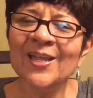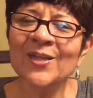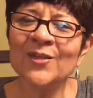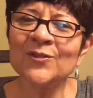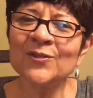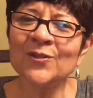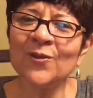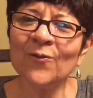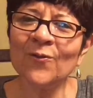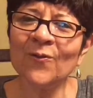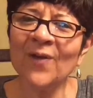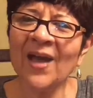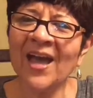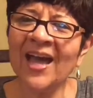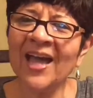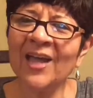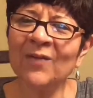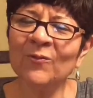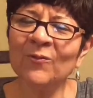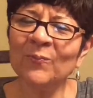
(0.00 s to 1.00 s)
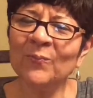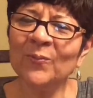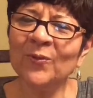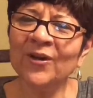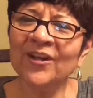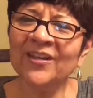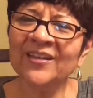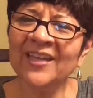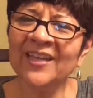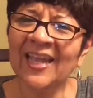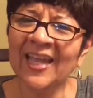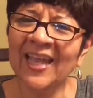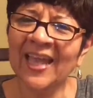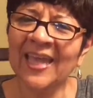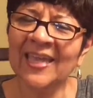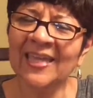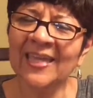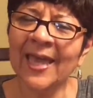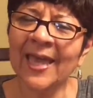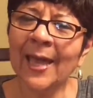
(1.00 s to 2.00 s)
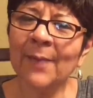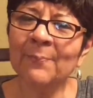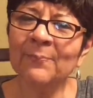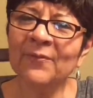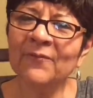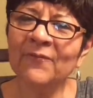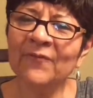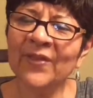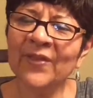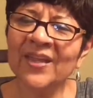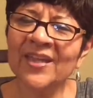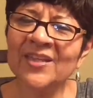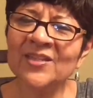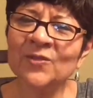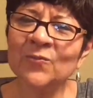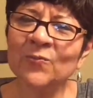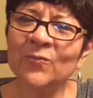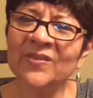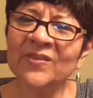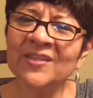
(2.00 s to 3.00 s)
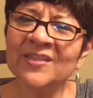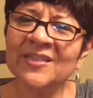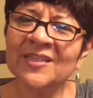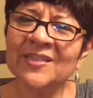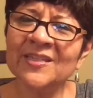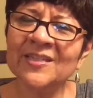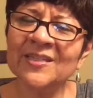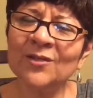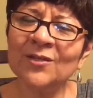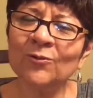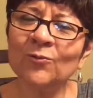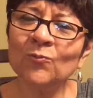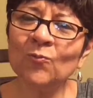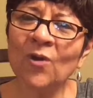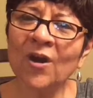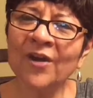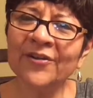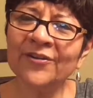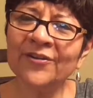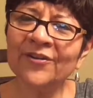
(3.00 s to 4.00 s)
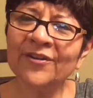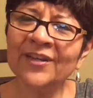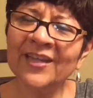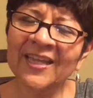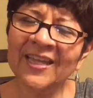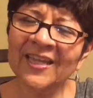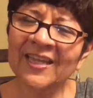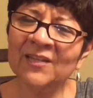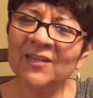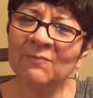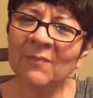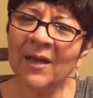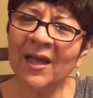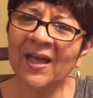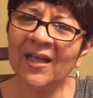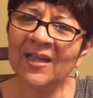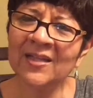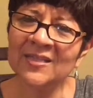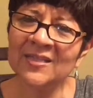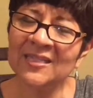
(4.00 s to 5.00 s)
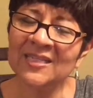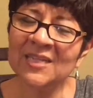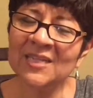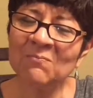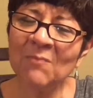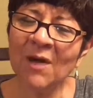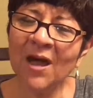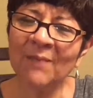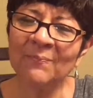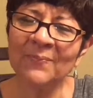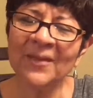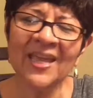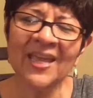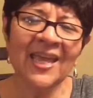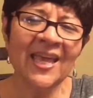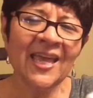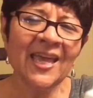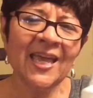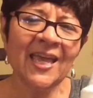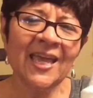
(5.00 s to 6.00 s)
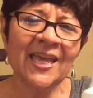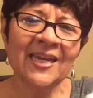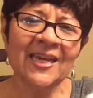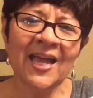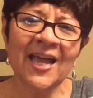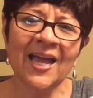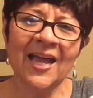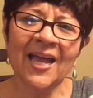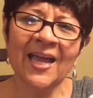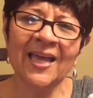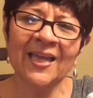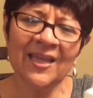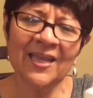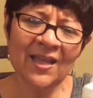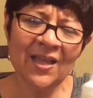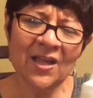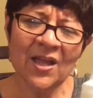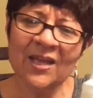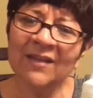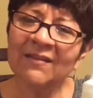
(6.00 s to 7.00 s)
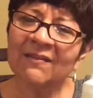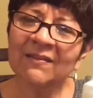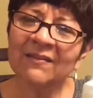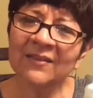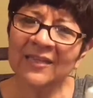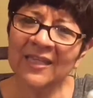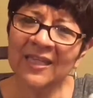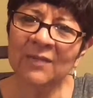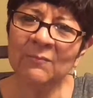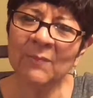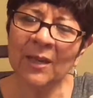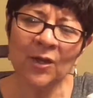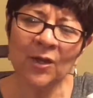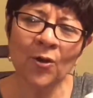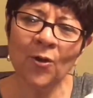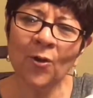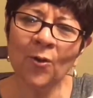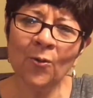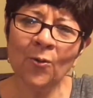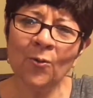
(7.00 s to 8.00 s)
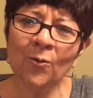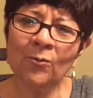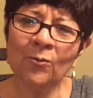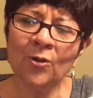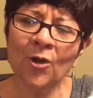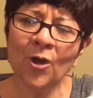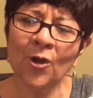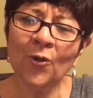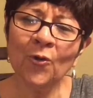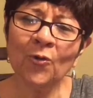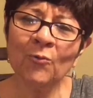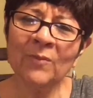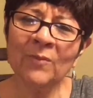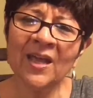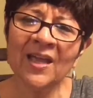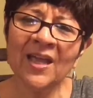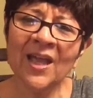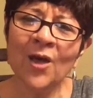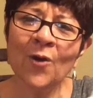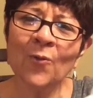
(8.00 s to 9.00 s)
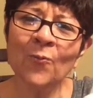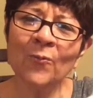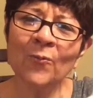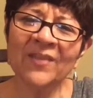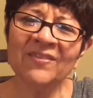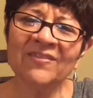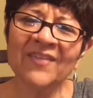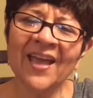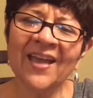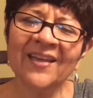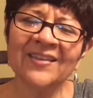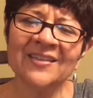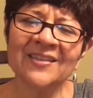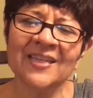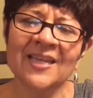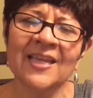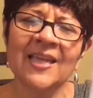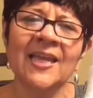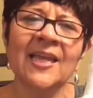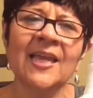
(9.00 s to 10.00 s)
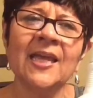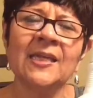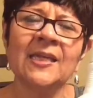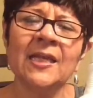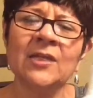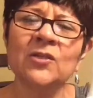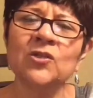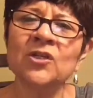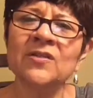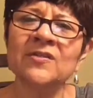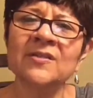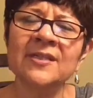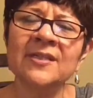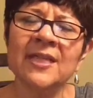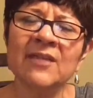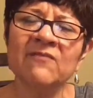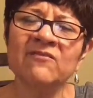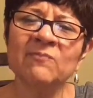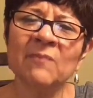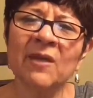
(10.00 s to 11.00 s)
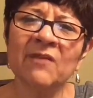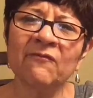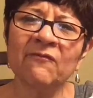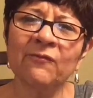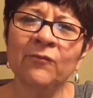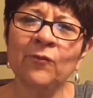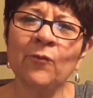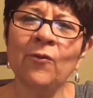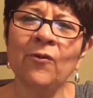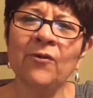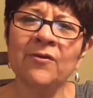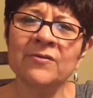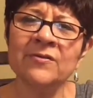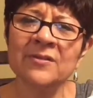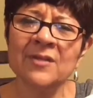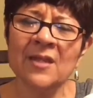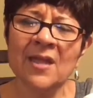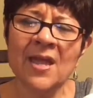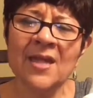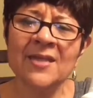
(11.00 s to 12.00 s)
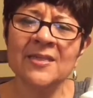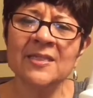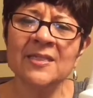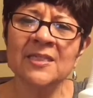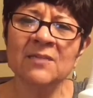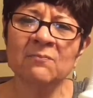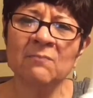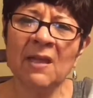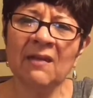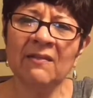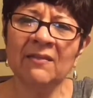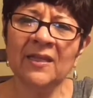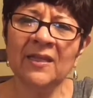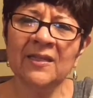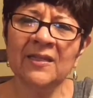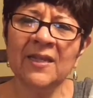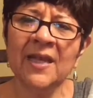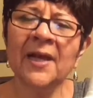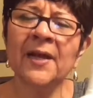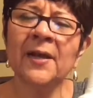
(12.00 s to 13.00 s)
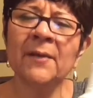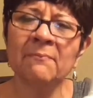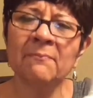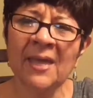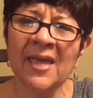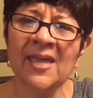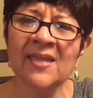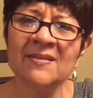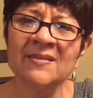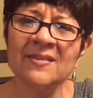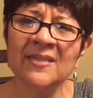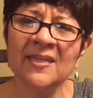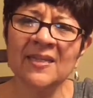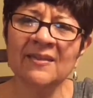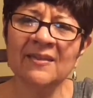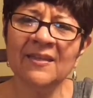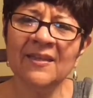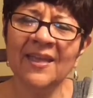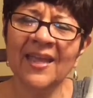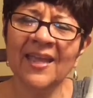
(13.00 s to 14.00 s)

So I will put a cap of this with a distilled water in my steam mop, and I clean my whole home with that, and it just leaves my floors smelling amazing.